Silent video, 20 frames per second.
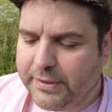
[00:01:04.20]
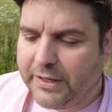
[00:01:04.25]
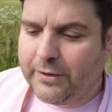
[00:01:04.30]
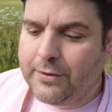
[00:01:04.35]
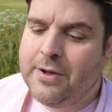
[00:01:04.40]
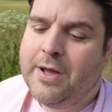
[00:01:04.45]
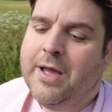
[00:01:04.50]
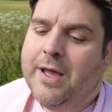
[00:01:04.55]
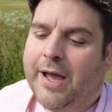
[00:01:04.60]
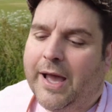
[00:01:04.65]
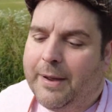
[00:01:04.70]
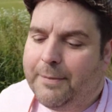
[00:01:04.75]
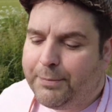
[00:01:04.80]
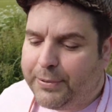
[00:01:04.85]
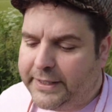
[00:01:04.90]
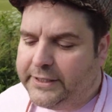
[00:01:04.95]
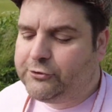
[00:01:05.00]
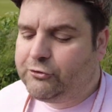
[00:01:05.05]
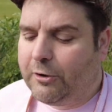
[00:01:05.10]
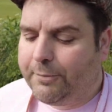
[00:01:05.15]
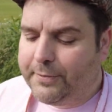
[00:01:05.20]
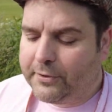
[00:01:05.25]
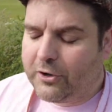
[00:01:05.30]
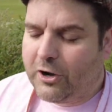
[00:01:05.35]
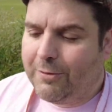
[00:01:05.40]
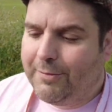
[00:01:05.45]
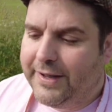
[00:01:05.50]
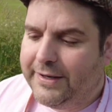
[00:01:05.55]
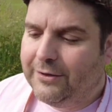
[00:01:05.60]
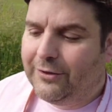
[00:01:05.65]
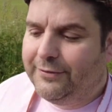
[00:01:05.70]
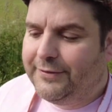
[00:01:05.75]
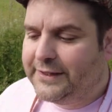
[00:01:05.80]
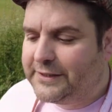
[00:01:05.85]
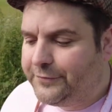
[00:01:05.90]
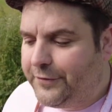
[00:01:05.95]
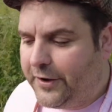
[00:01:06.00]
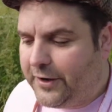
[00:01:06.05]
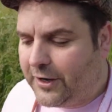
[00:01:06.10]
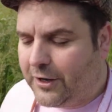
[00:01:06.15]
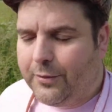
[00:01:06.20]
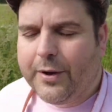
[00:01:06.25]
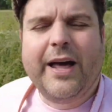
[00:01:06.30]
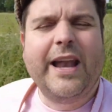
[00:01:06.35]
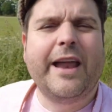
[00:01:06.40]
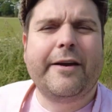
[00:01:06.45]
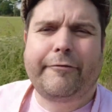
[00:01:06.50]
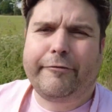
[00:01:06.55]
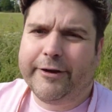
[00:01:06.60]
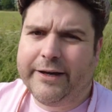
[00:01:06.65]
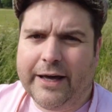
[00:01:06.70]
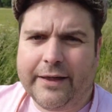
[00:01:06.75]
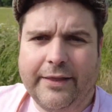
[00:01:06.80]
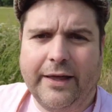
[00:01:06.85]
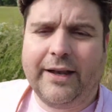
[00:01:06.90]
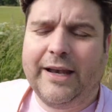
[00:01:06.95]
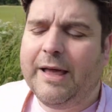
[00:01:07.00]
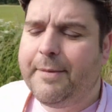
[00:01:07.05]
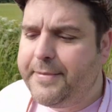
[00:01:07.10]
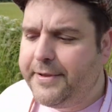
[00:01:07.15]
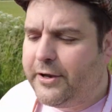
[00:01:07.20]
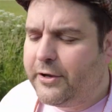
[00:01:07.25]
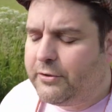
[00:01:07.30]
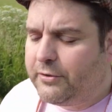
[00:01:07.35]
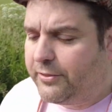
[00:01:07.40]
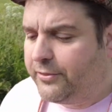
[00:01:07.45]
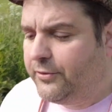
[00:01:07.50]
bell and please drop a comment on this video and every other. Let me know your